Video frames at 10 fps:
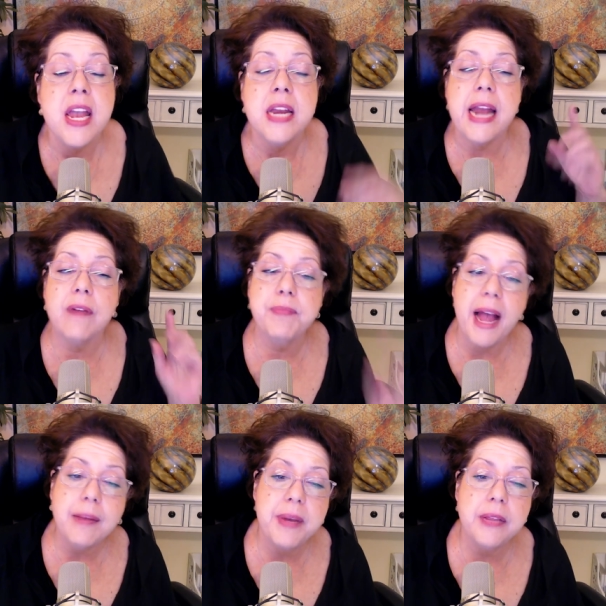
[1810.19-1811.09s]
Now, if
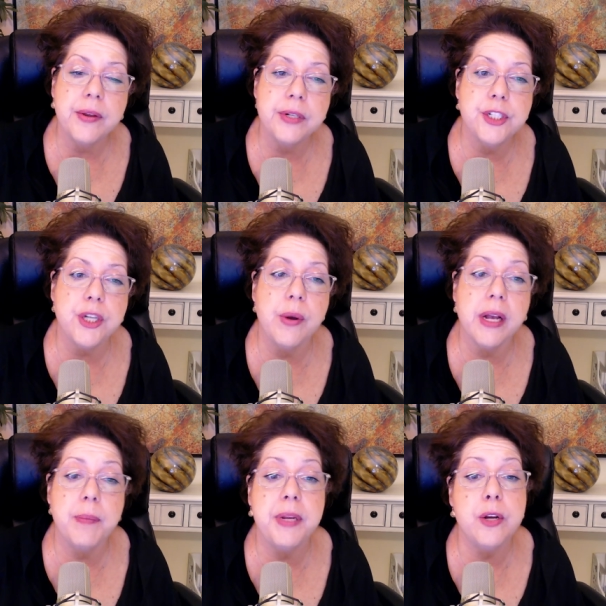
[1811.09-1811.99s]
Black Panther is showing
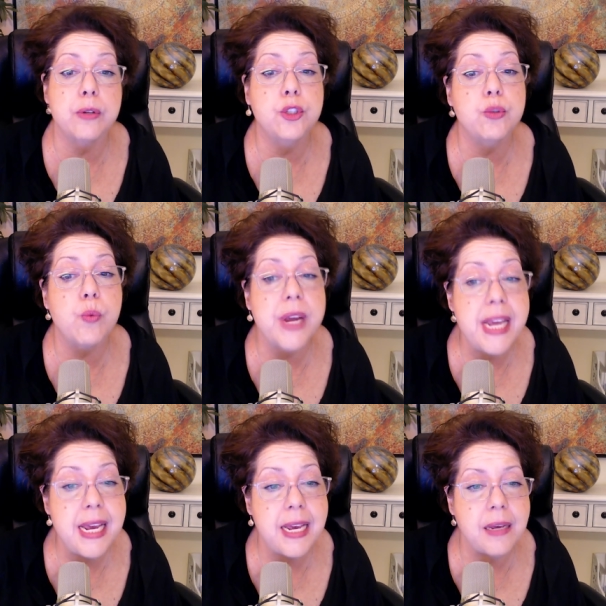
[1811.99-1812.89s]
up in your
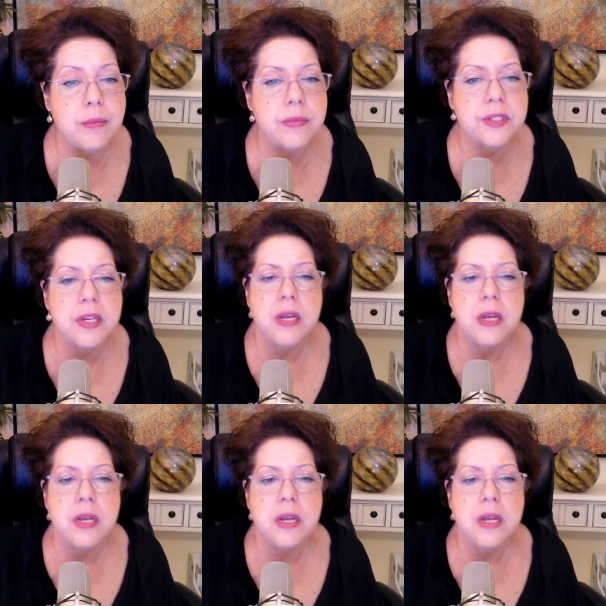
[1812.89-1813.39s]
dreams,